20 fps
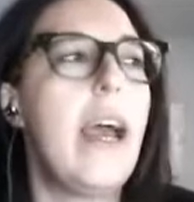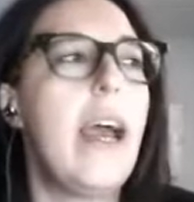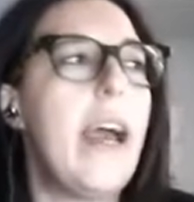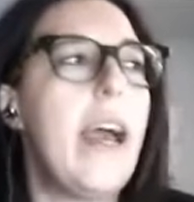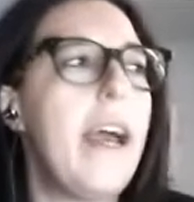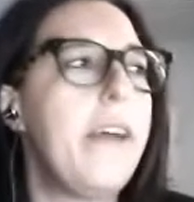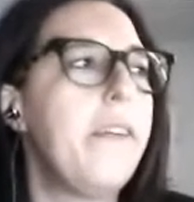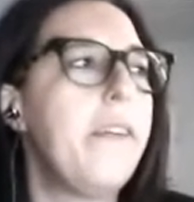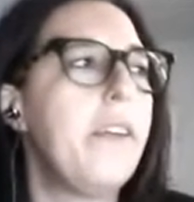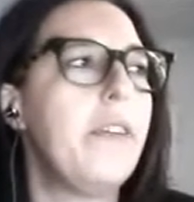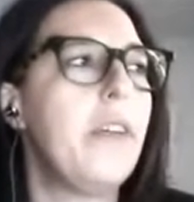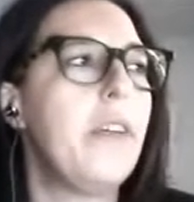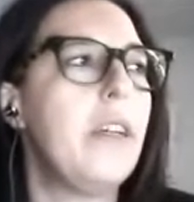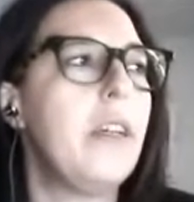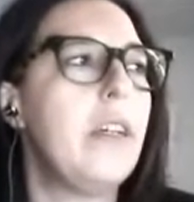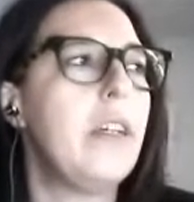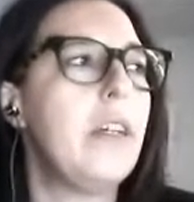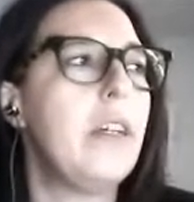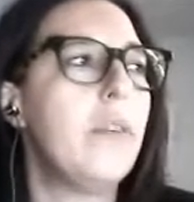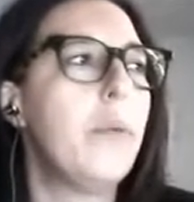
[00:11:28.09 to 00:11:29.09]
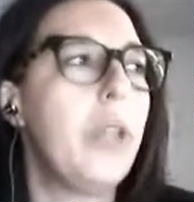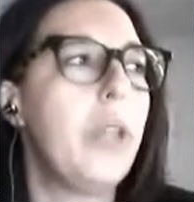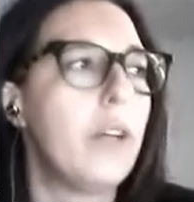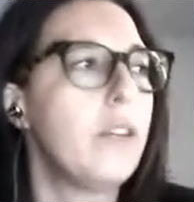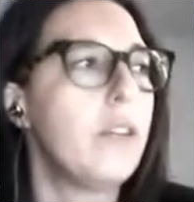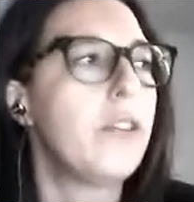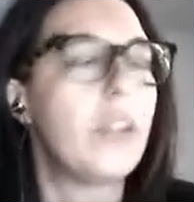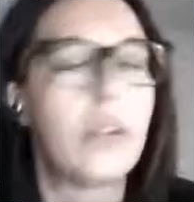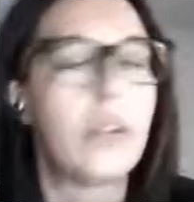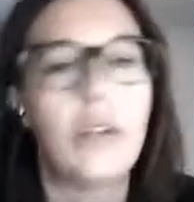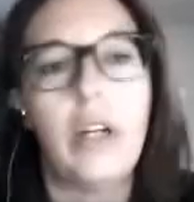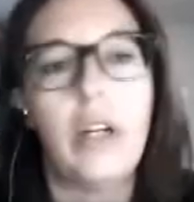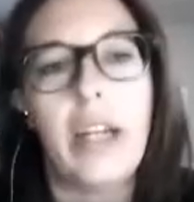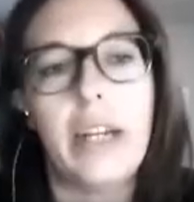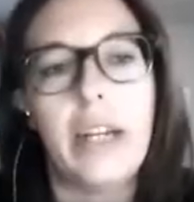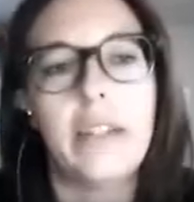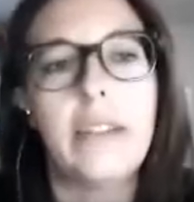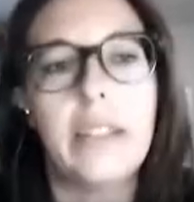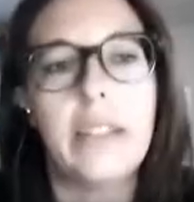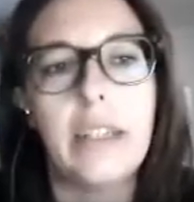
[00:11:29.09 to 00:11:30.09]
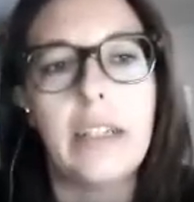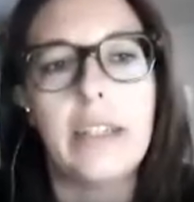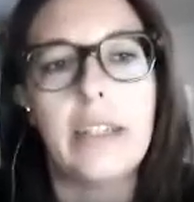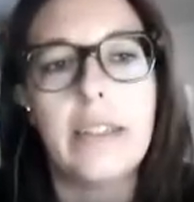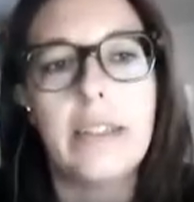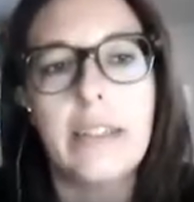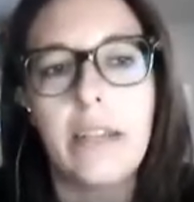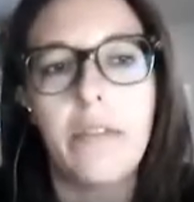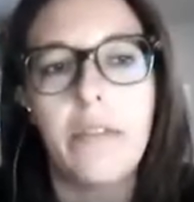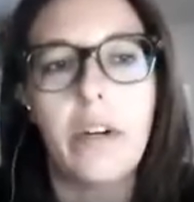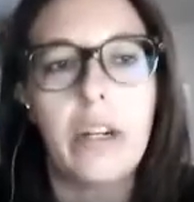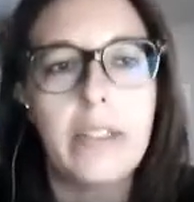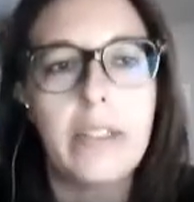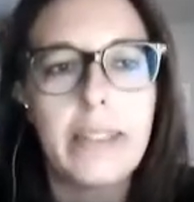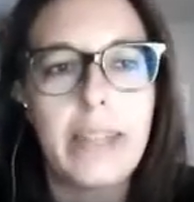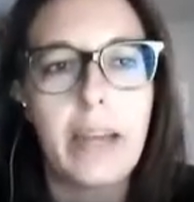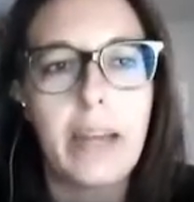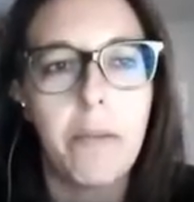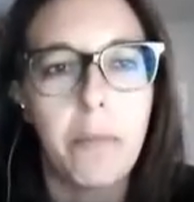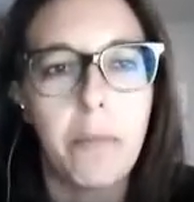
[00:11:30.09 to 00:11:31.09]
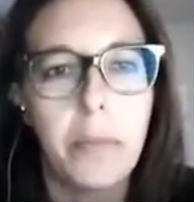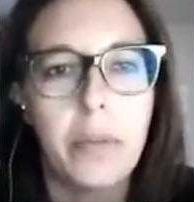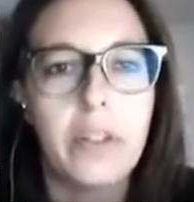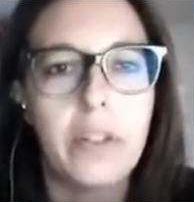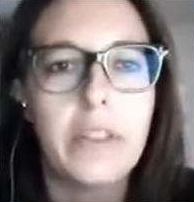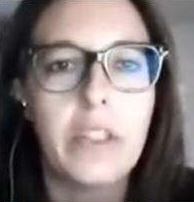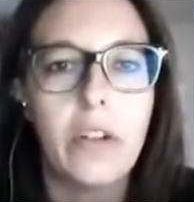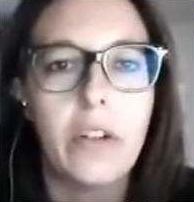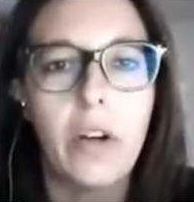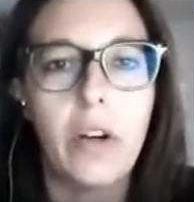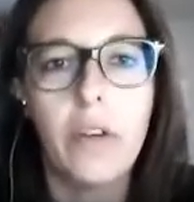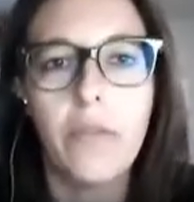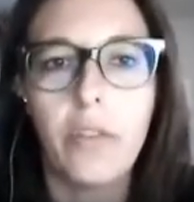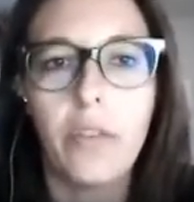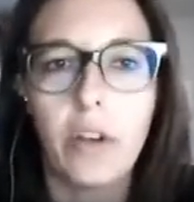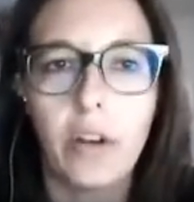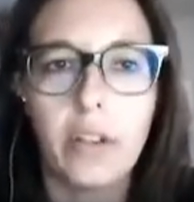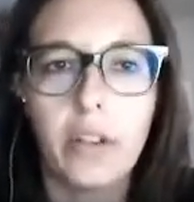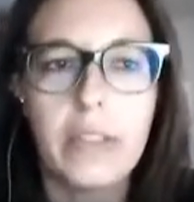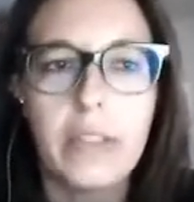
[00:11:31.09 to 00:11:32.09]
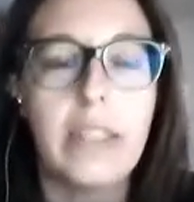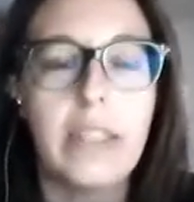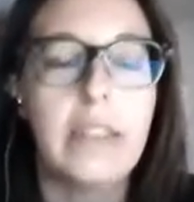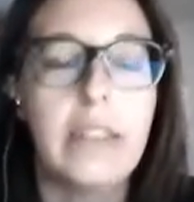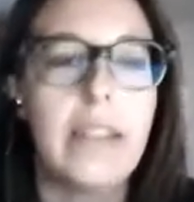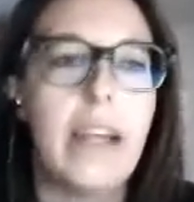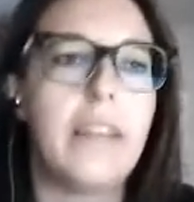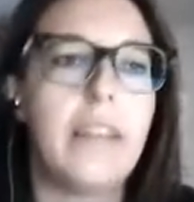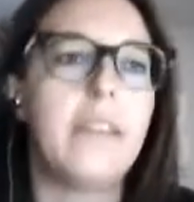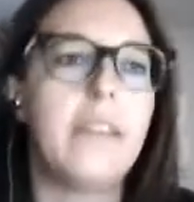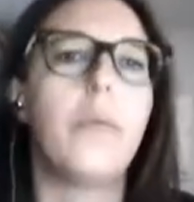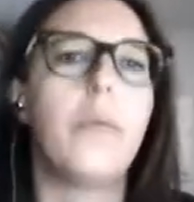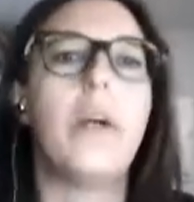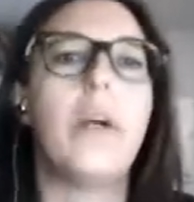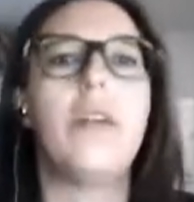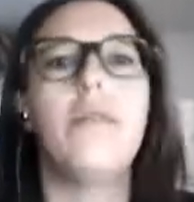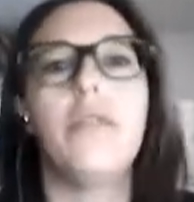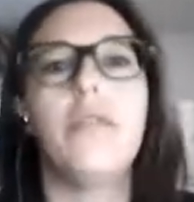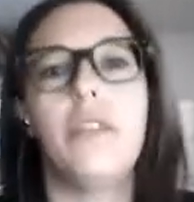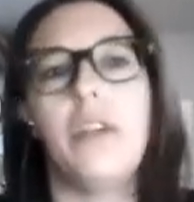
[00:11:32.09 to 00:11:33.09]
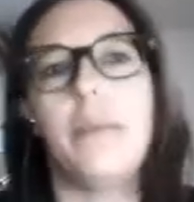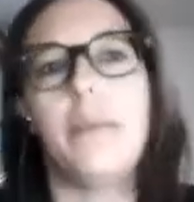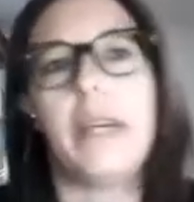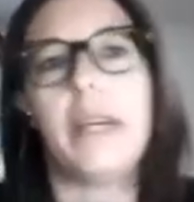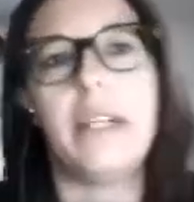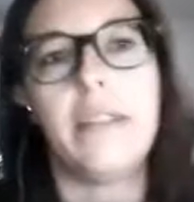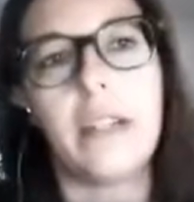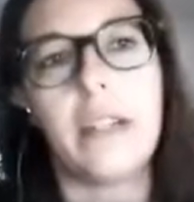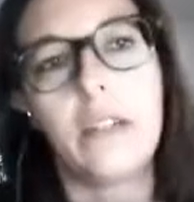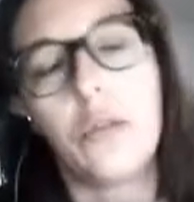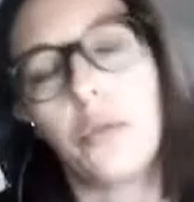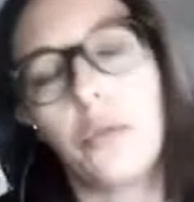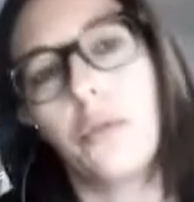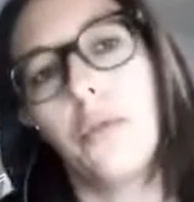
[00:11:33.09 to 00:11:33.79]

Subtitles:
And we also collect several samples of rocks that were fundamental to